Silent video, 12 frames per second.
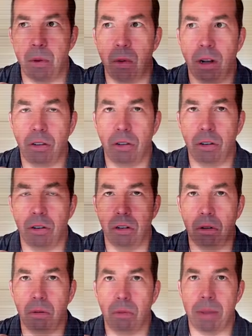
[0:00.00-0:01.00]
want
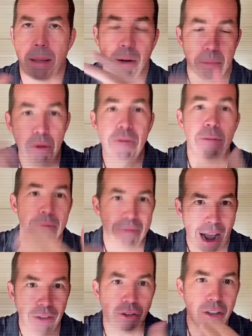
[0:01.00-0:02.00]
to be able to move even
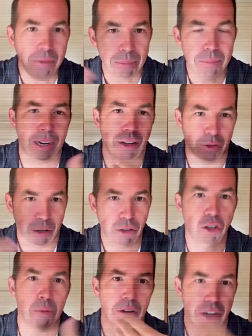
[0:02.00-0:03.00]
faster because there is
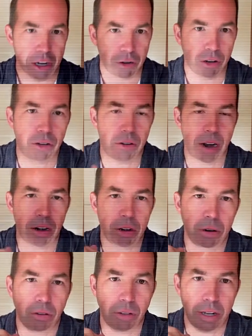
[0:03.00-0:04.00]
so much interest around
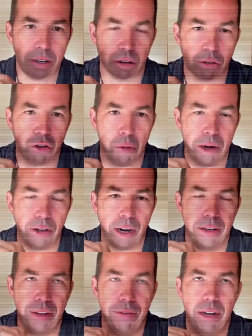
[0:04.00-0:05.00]
USD and there's so much
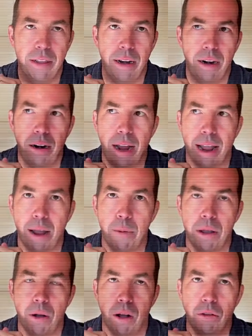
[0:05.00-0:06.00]
activity there, and
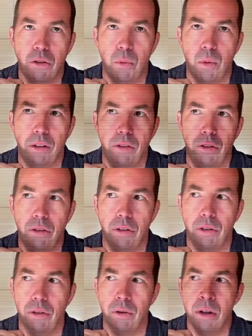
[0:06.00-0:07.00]
we also want
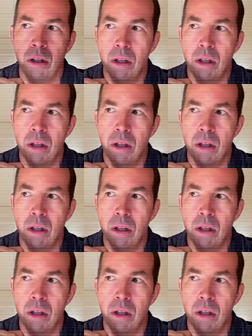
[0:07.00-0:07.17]
to